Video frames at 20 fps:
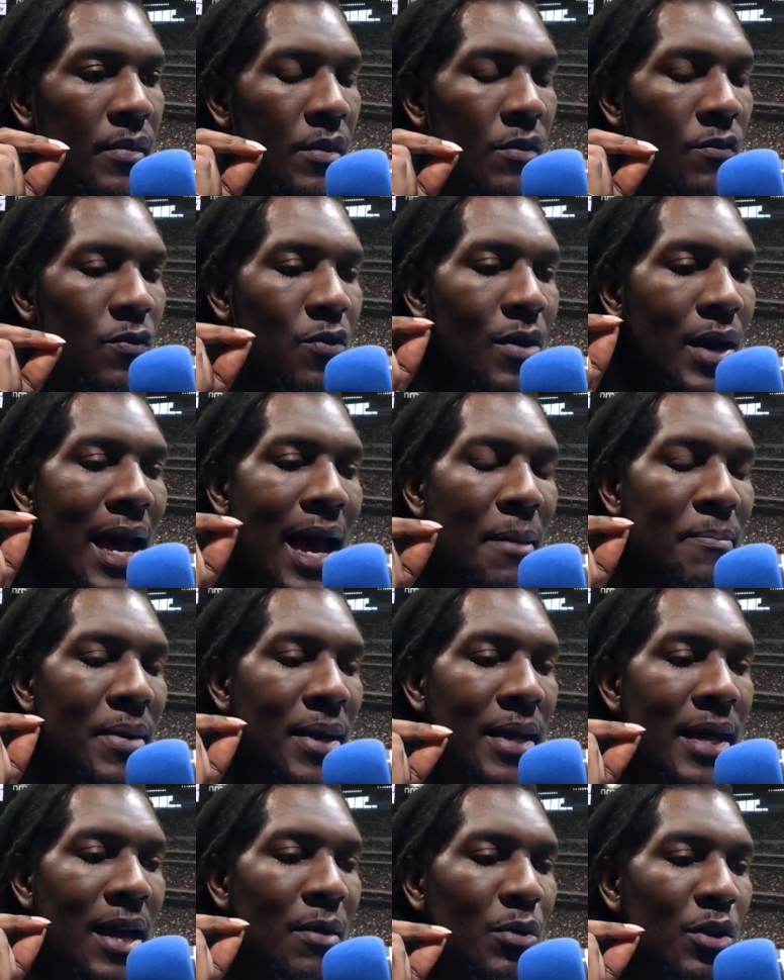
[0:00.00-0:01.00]
for not
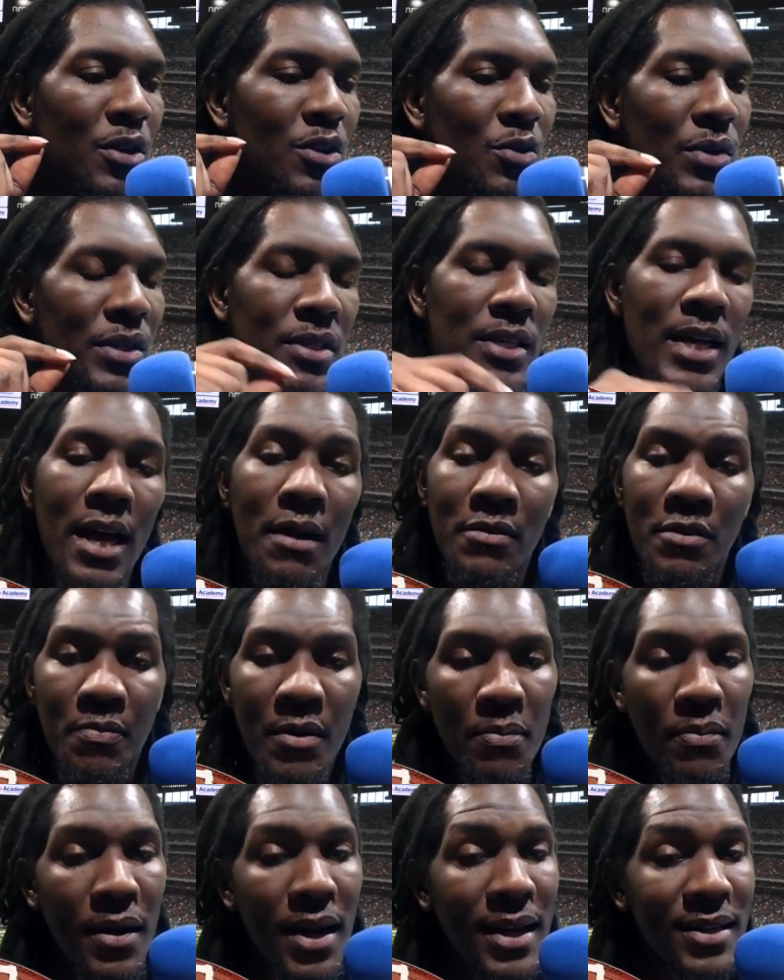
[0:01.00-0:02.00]
being able to do his job, because
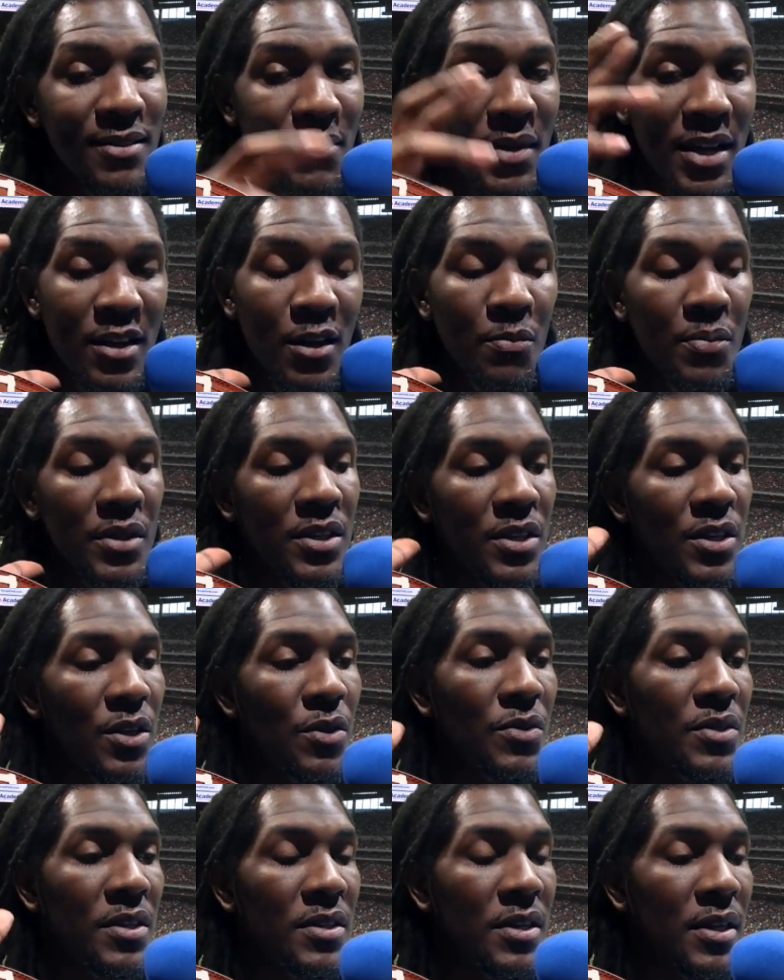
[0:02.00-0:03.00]
people like to make up
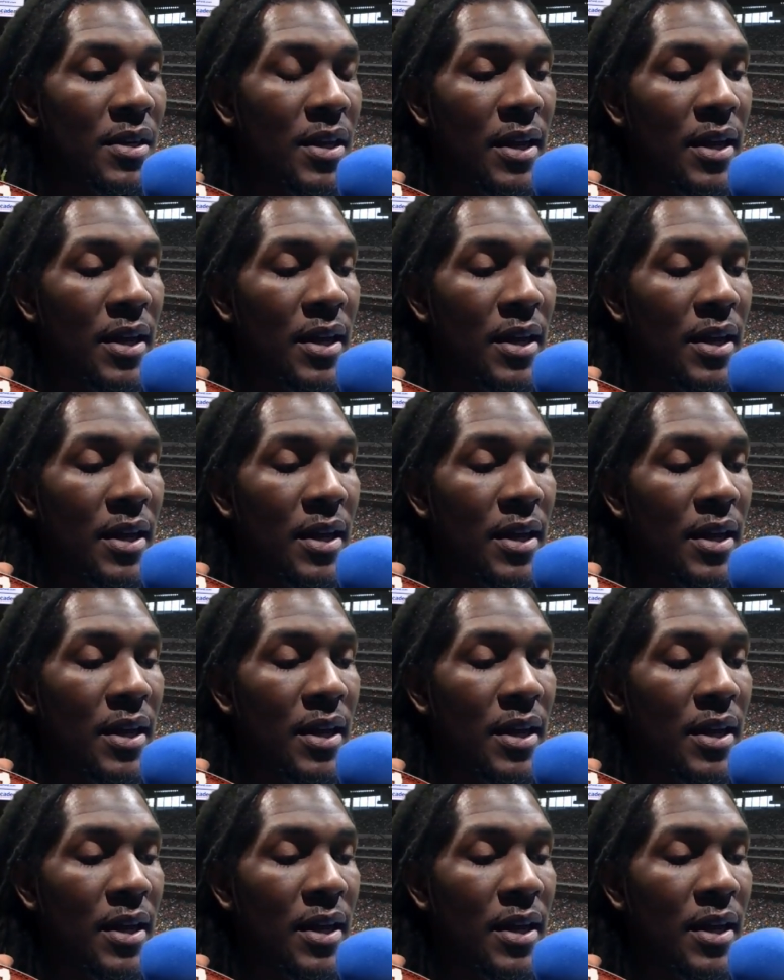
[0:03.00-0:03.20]
excuses and,